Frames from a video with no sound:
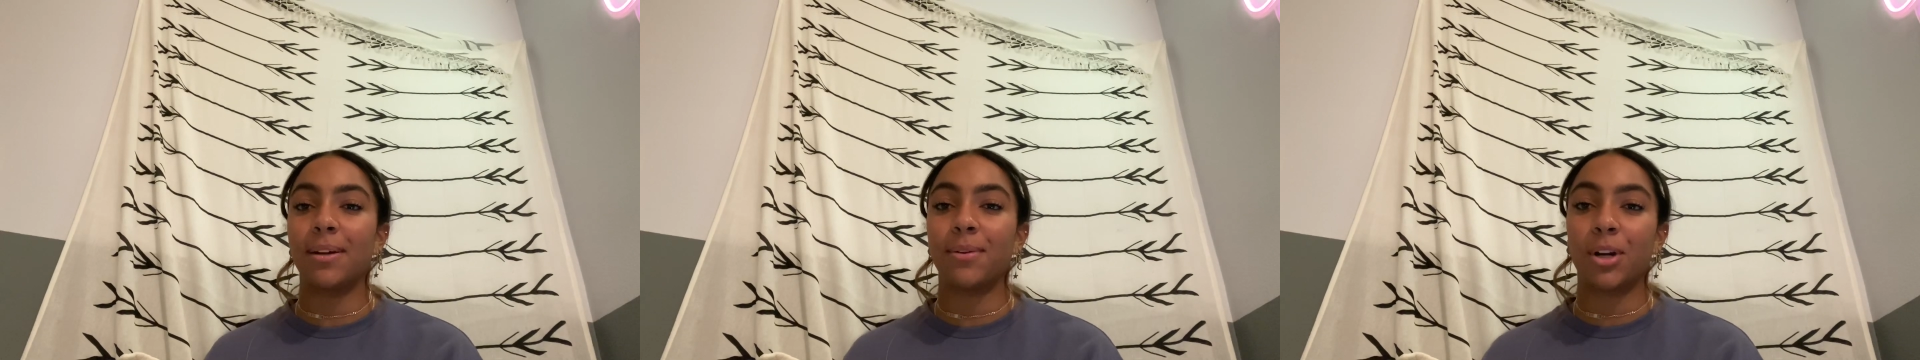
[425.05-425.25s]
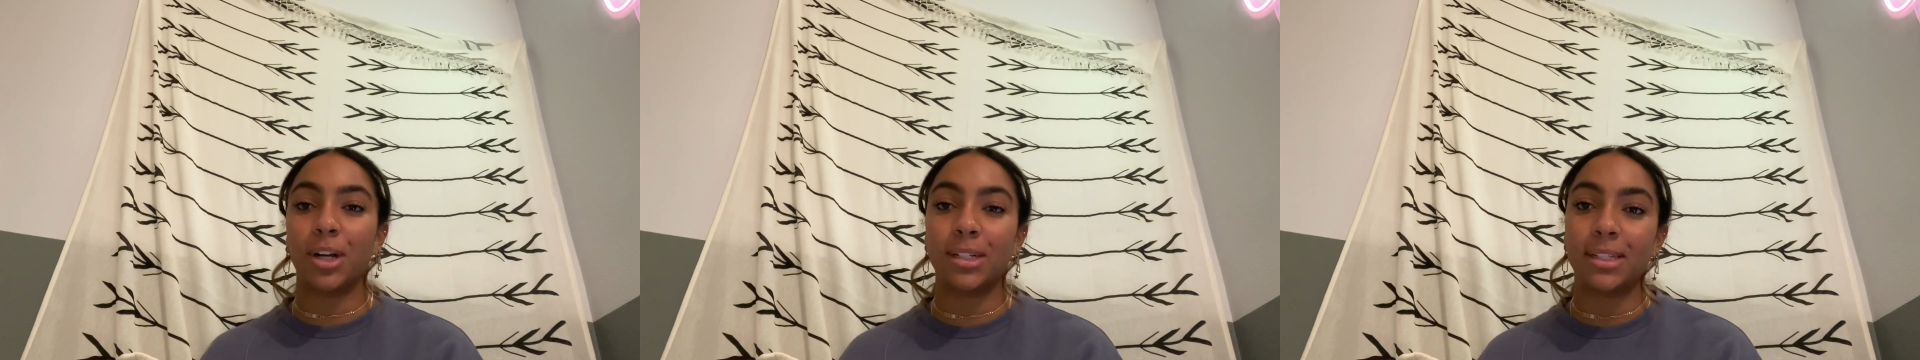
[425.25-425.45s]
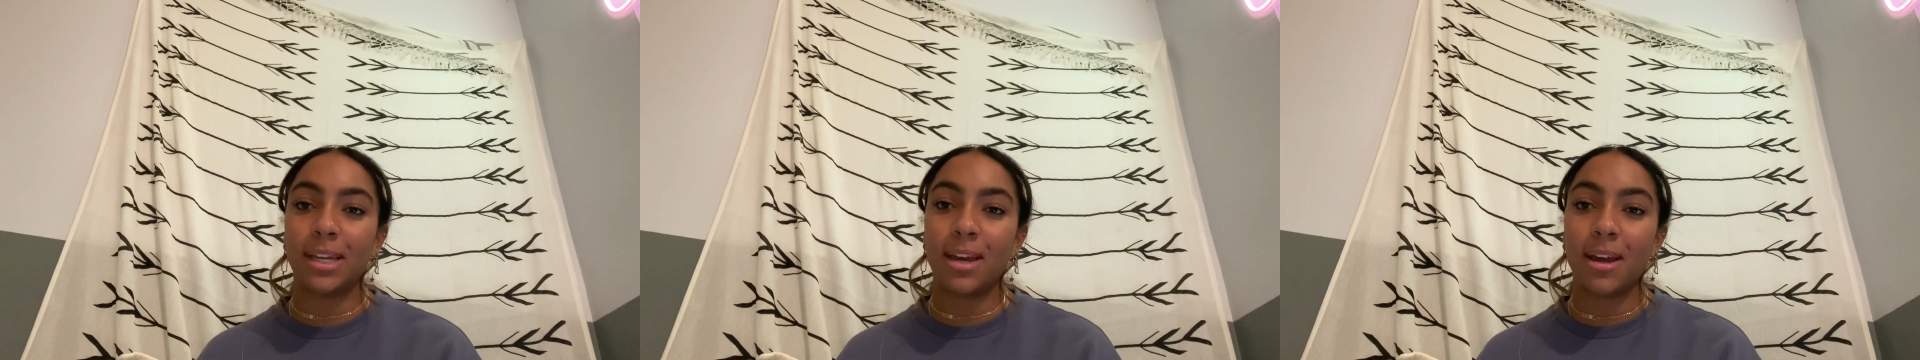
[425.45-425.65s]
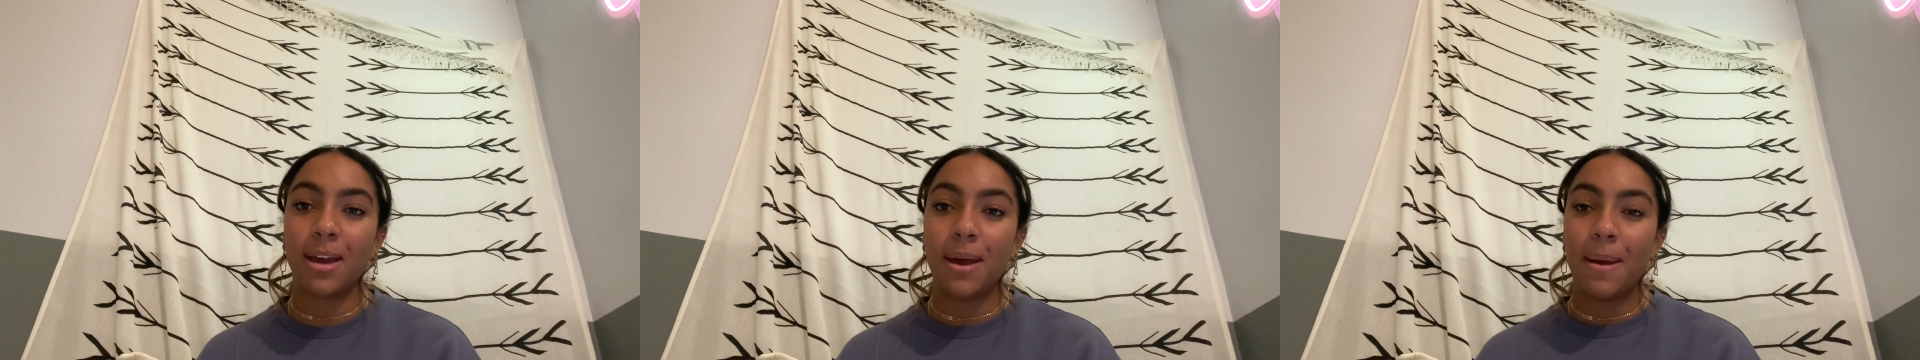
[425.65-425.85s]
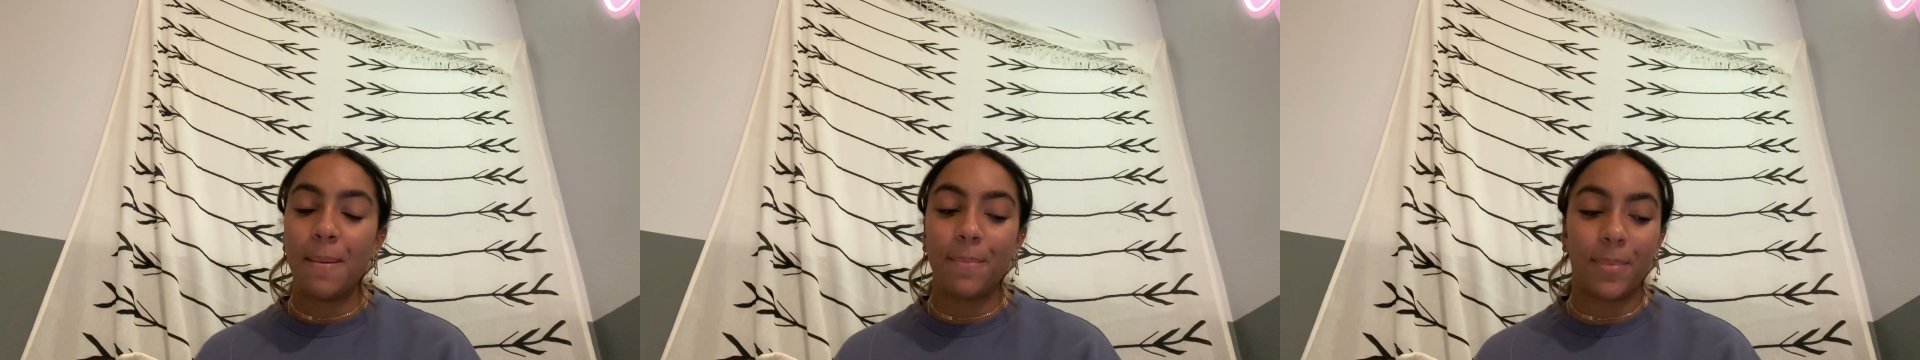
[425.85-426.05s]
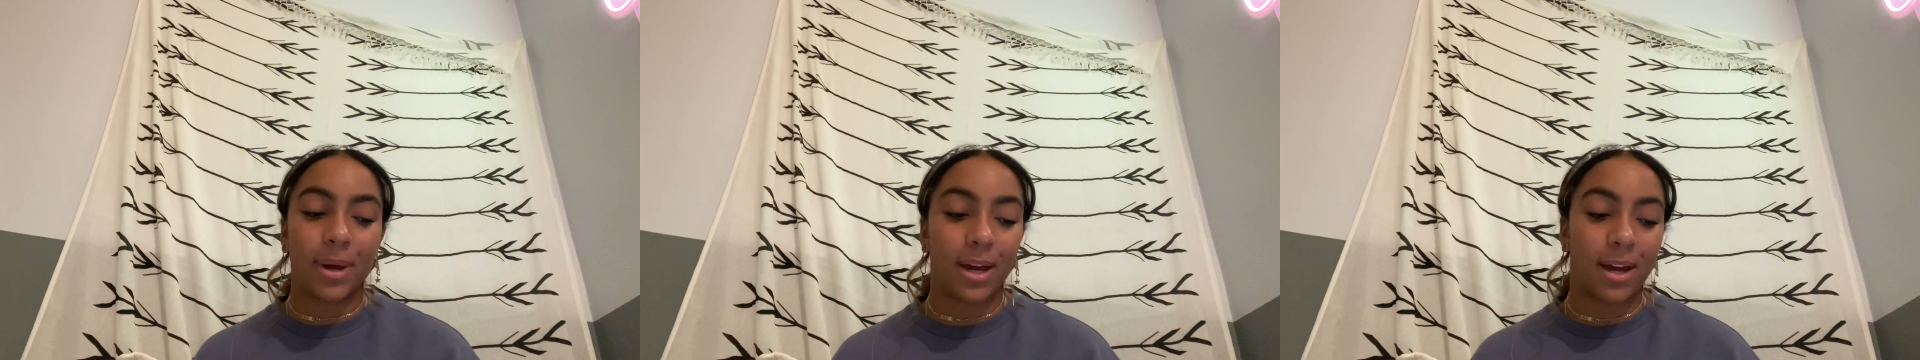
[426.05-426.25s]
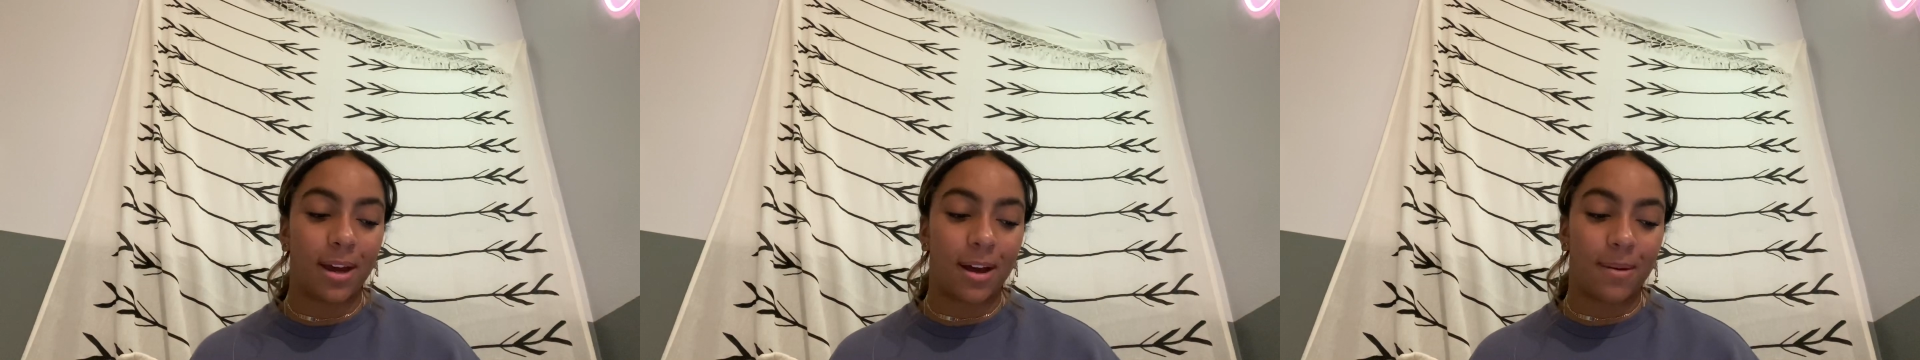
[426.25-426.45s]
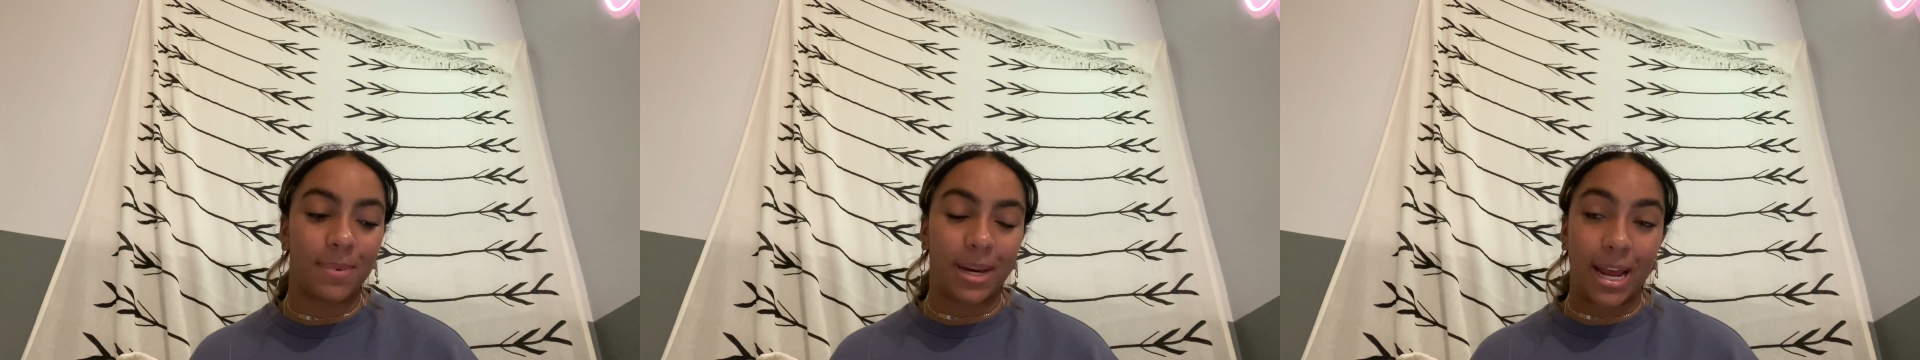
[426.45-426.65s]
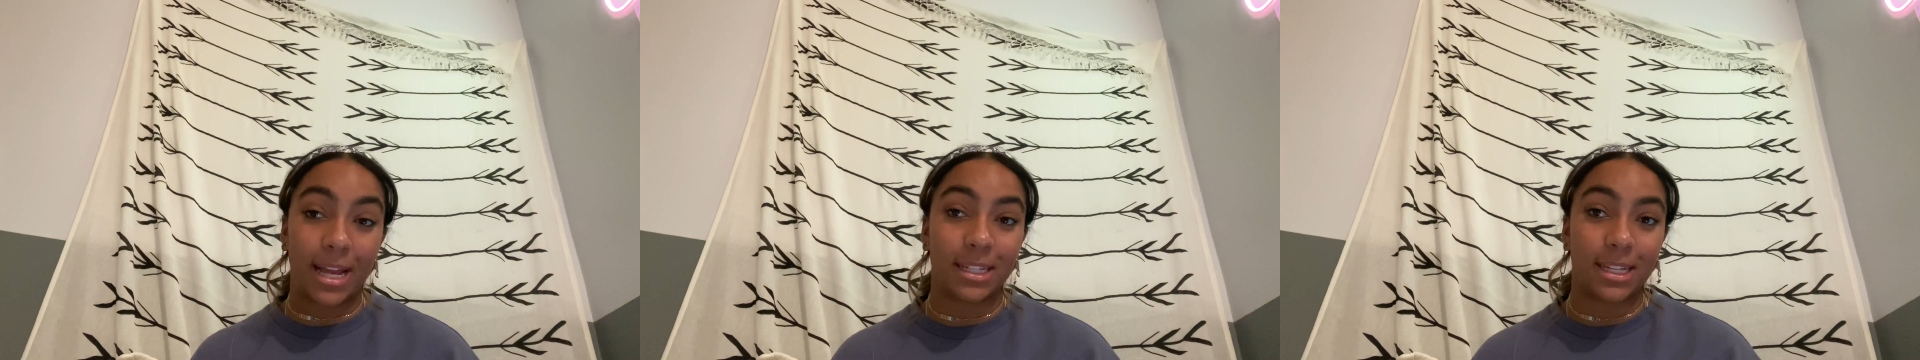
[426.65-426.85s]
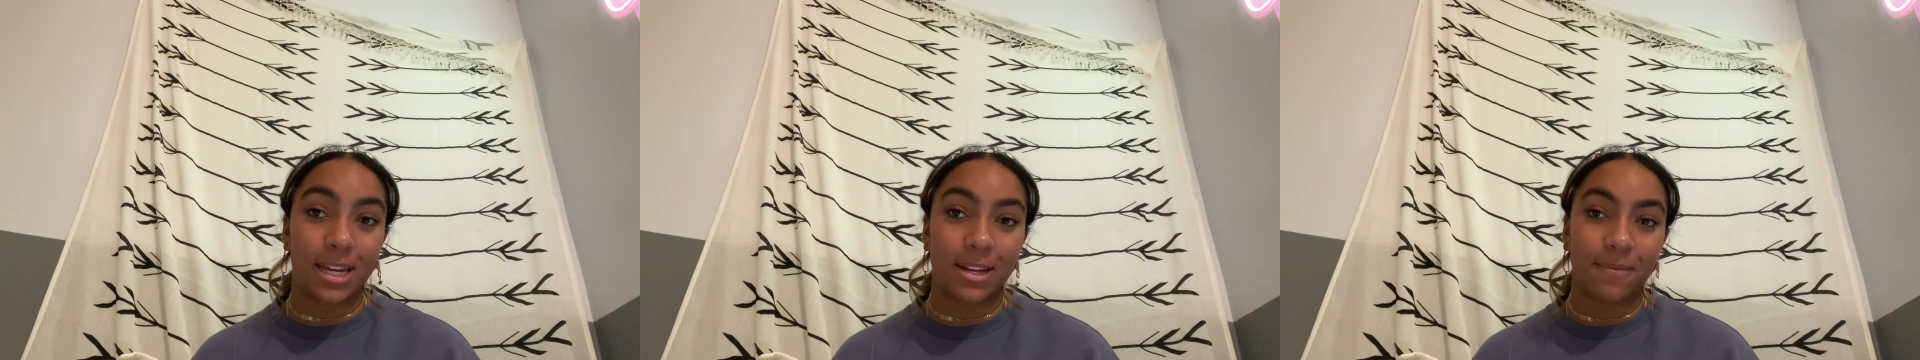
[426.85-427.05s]
rehearsing, but I'll be
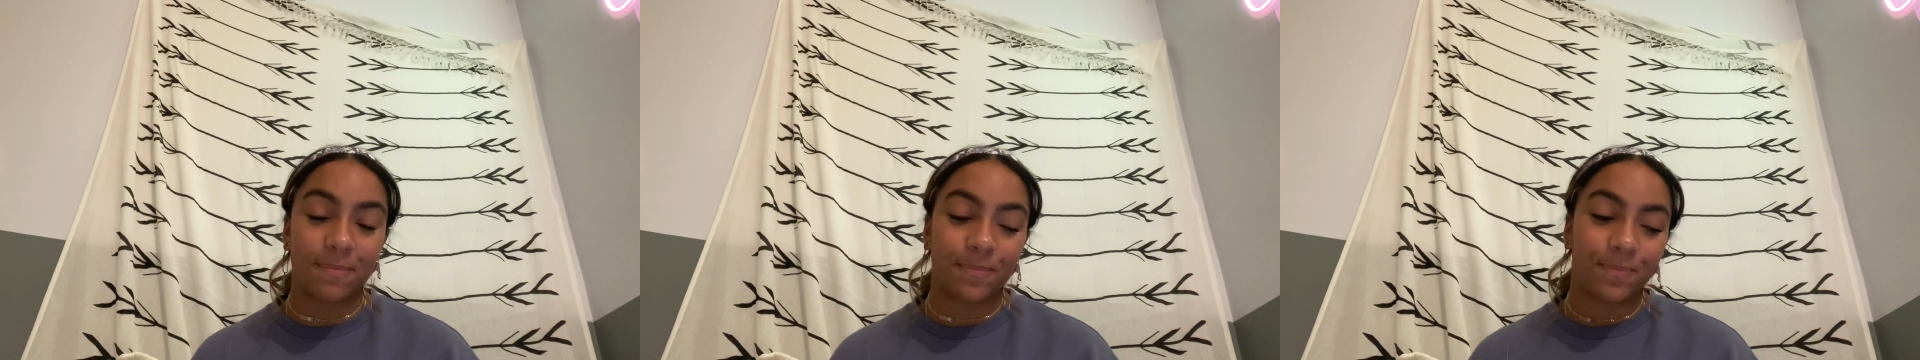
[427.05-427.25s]
dancing.